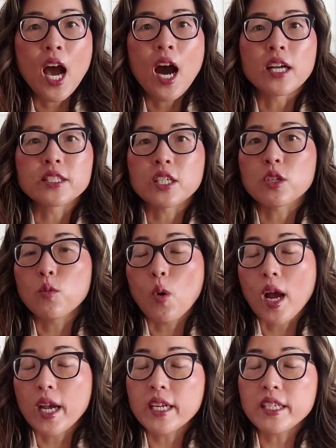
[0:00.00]
I'll tell you
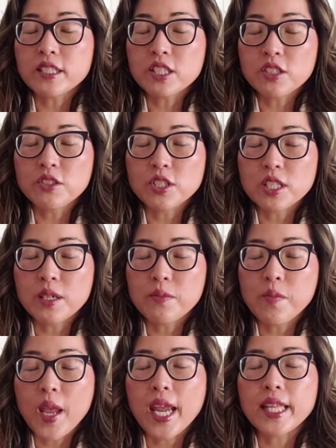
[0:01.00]
why to use
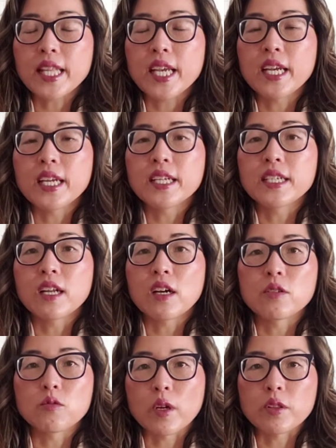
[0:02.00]
them, and then
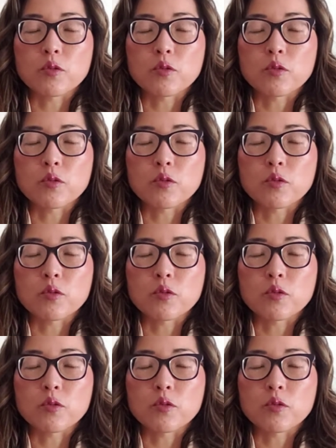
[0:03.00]
I'll run